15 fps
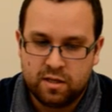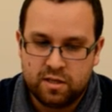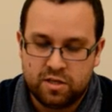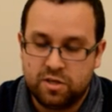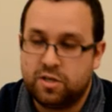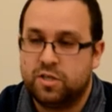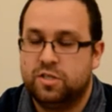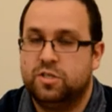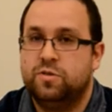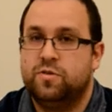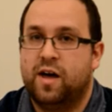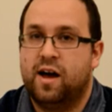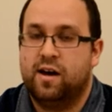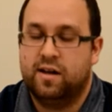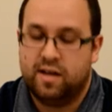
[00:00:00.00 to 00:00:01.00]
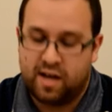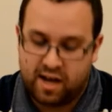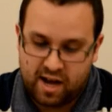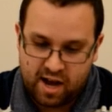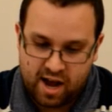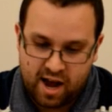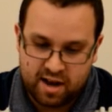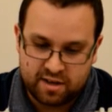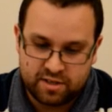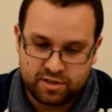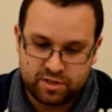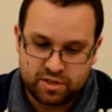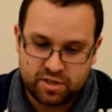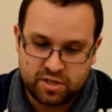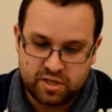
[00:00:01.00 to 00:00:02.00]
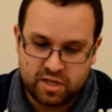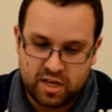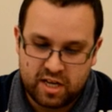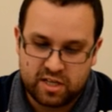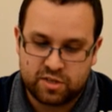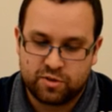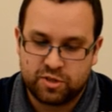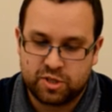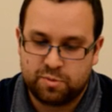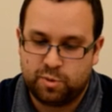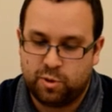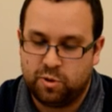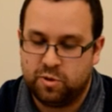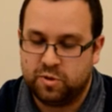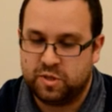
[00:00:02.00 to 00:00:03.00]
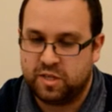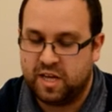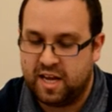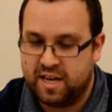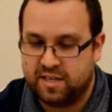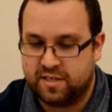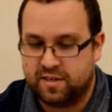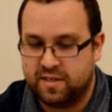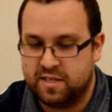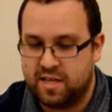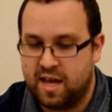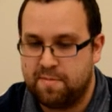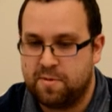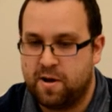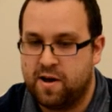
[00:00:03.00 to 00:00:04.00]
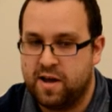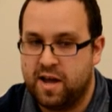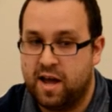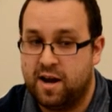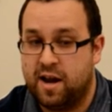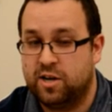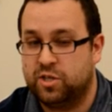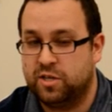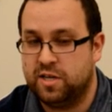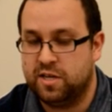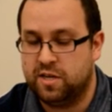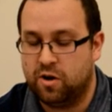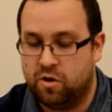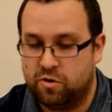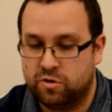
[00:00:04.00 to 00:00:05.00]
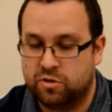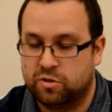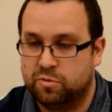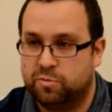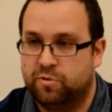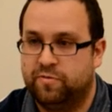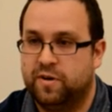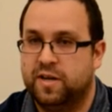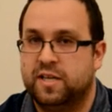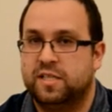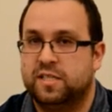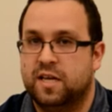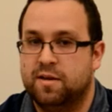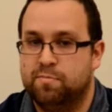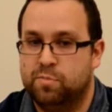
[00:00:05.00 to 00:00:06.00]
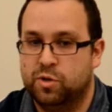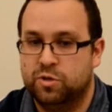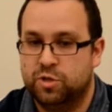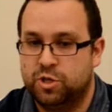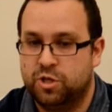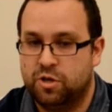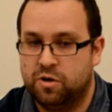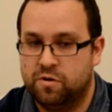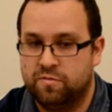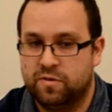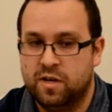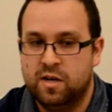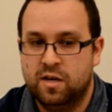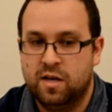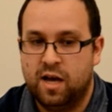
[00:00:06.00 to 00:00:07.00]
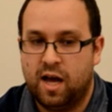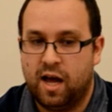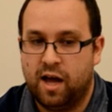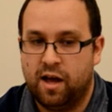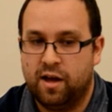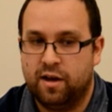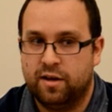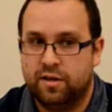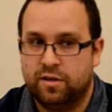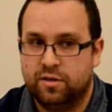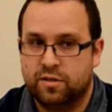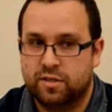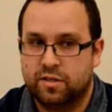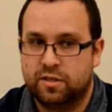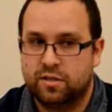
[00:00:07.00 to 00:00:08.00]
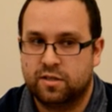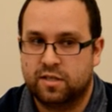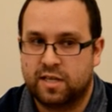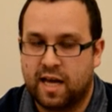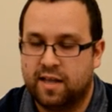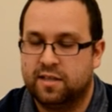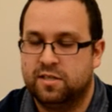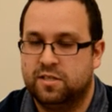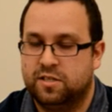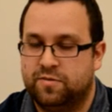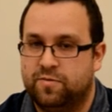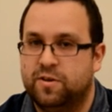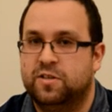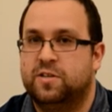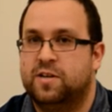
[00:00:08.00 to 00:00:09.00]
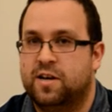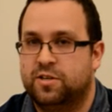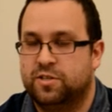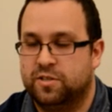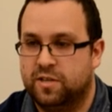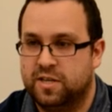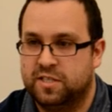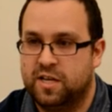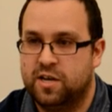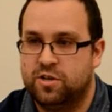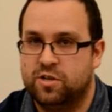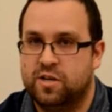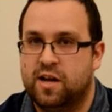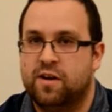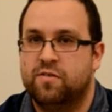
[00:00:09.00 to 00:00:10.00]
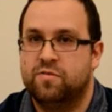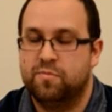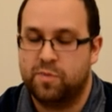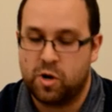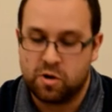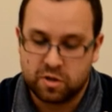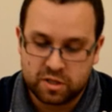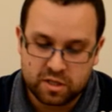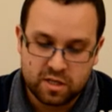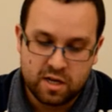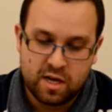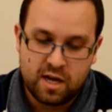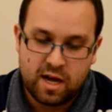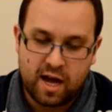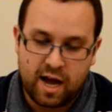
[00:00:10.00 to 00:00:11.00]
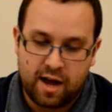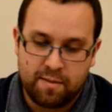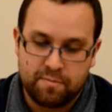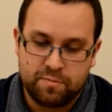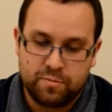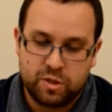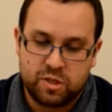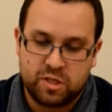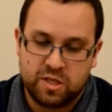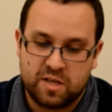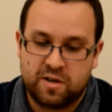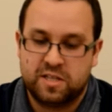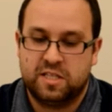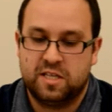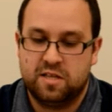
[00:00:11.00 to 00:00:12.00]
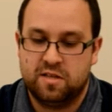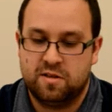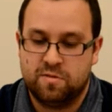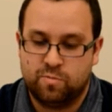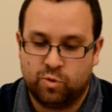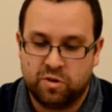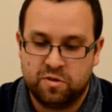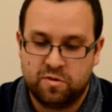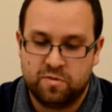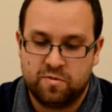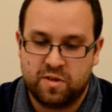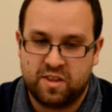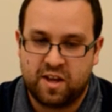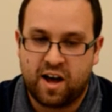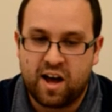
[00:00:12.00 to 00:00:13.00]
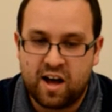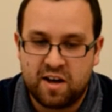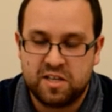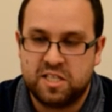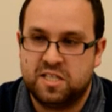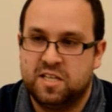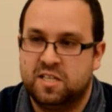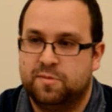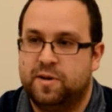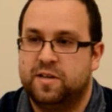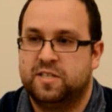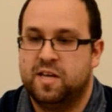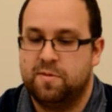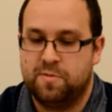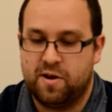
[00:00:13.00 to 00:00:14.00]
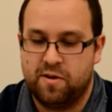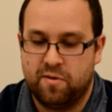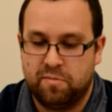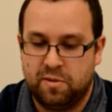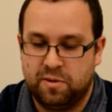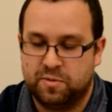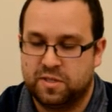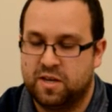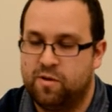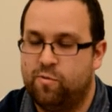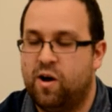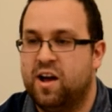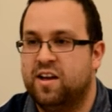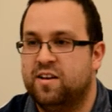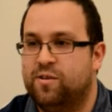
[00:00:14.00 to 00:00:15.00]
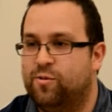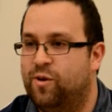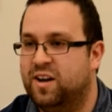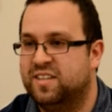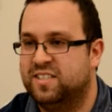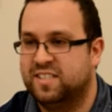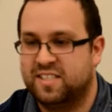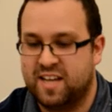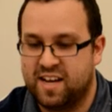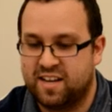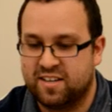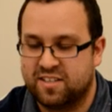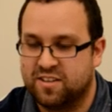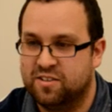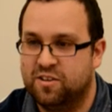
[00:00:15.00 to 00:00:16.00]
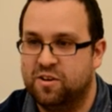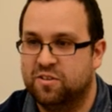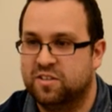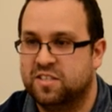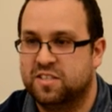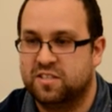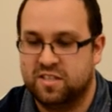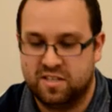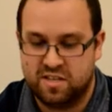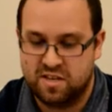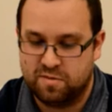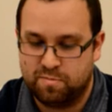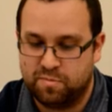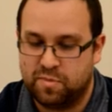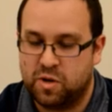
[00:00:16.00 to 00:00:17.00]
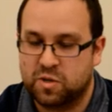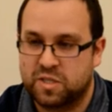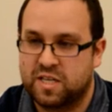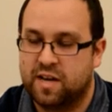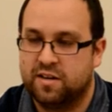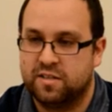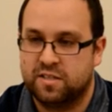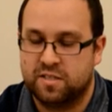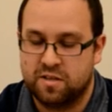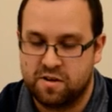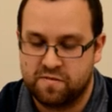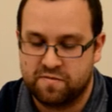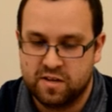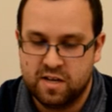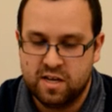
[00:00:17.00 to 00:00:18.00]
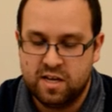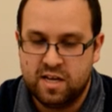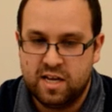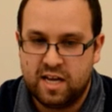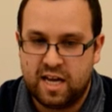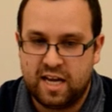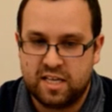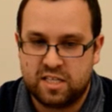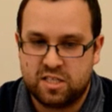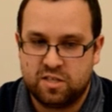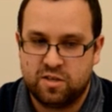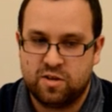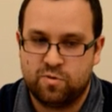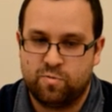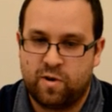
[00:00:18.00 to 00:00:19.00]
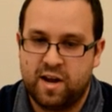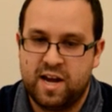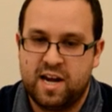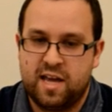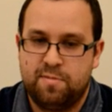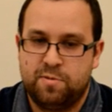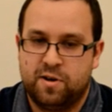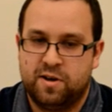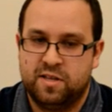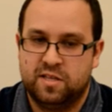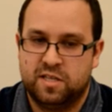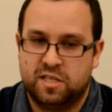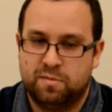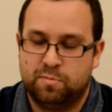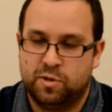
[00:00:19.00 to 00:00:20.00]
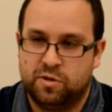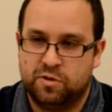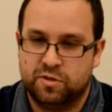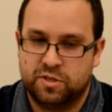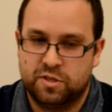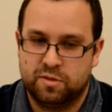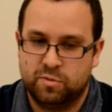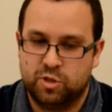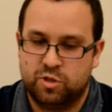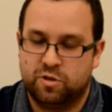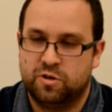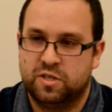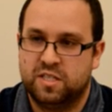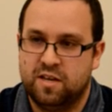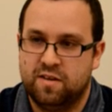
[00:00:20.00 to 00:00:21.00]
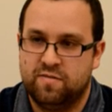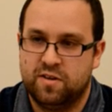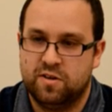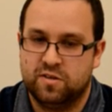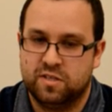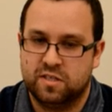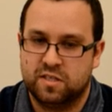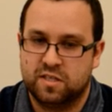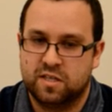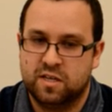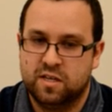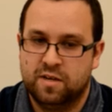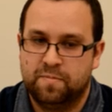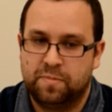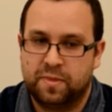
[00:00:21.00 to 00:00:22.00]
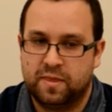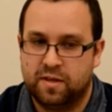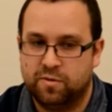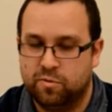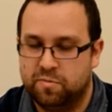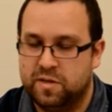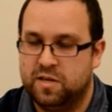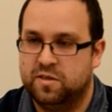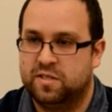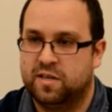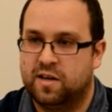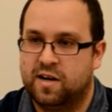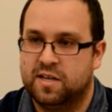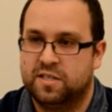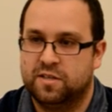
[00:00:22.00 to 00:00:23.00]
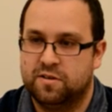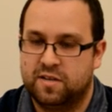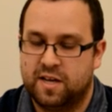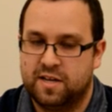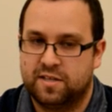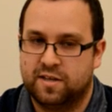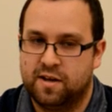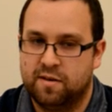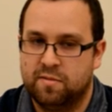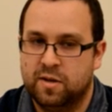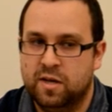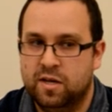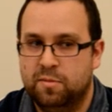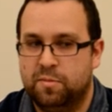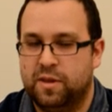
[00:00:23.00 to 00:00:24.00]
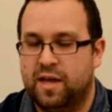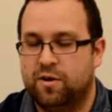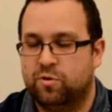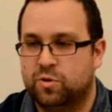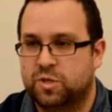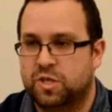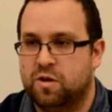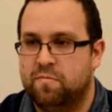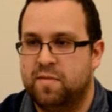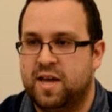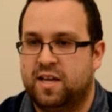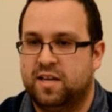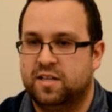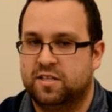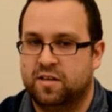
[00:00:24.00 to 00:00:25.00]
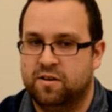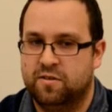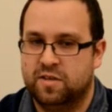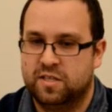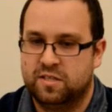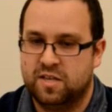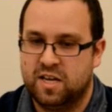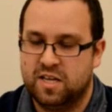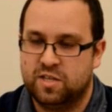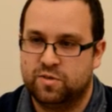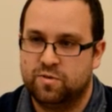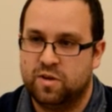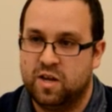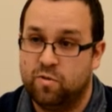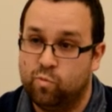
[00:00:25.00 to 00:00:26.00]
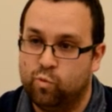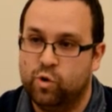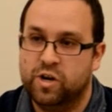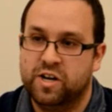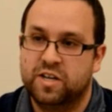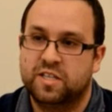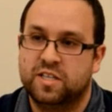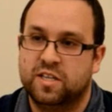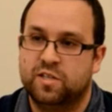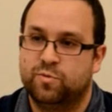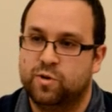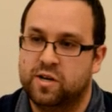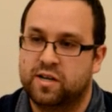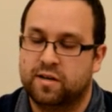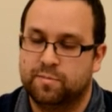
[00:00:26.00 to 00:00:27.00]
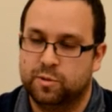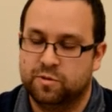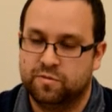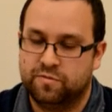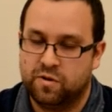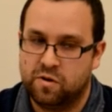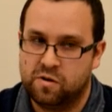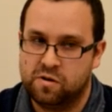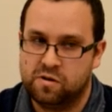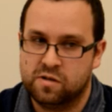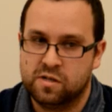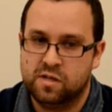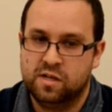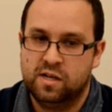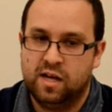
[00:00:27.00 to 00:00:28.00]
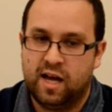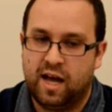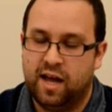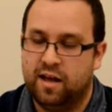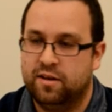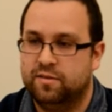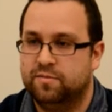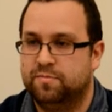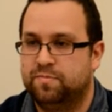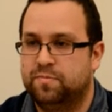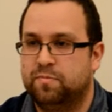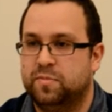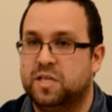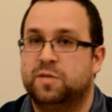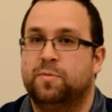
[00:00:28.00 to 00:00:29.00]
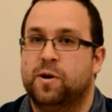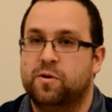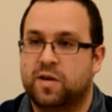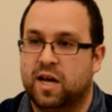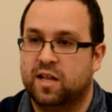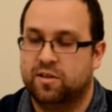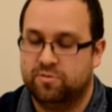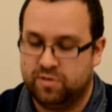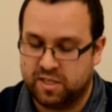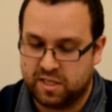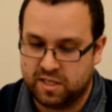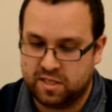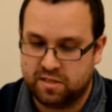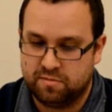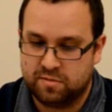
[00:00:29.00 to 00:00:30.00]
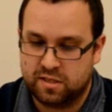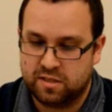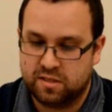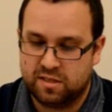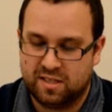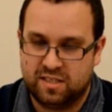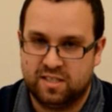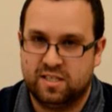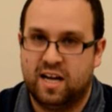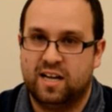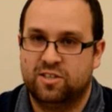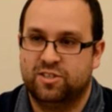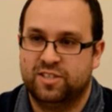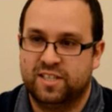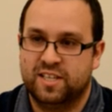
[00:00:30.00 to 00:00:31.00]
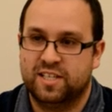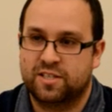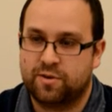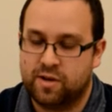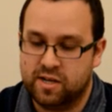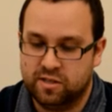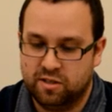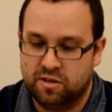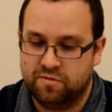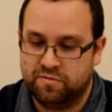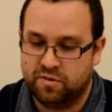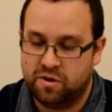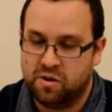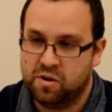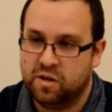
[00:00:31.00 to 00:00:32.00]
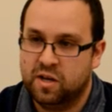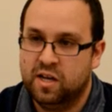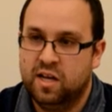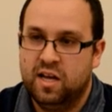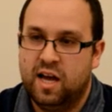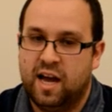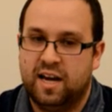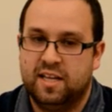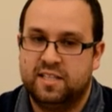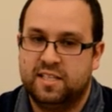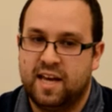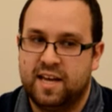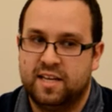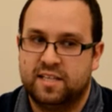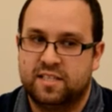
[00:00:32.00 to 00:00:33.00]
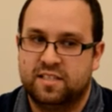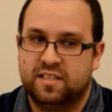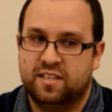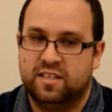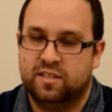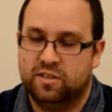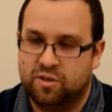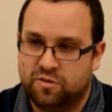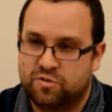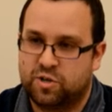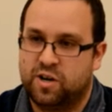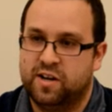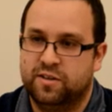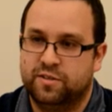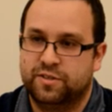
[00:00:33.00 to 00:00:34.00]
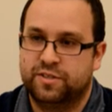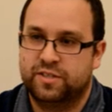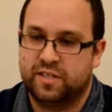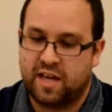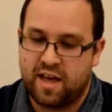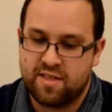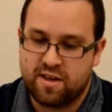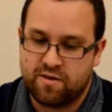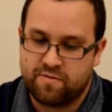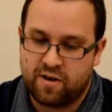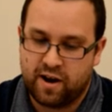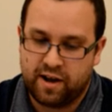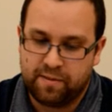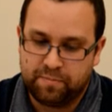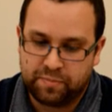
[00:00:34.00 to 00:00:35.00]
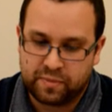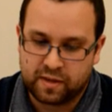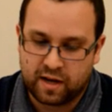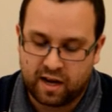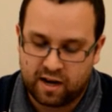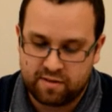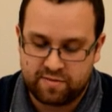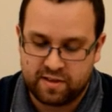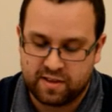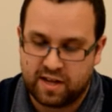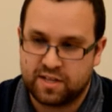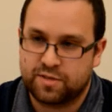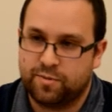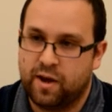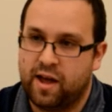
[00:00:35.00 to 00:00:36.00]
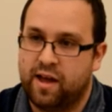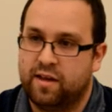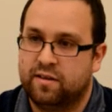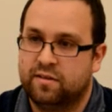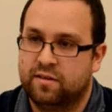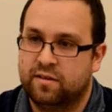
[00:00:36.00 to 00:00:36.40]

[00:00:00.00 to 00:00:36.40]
you could do that, and it's all supported inside the API. And actually, Oracle provides a bunch of uh, calendars for internationalization out of the box. Um, so the nice, the, one of the, the hardest things about this API when people say, why, why is this taking so long? This, this is box standard stuff, is to write an API that supports the majority of users that will be using ISO date time, but then also make it so it's, it's, it works and is workable for uh, bespoke calendaring systems. actually takes quite a lot of thought and it takes a lot of trials to get that right. And I think that's where,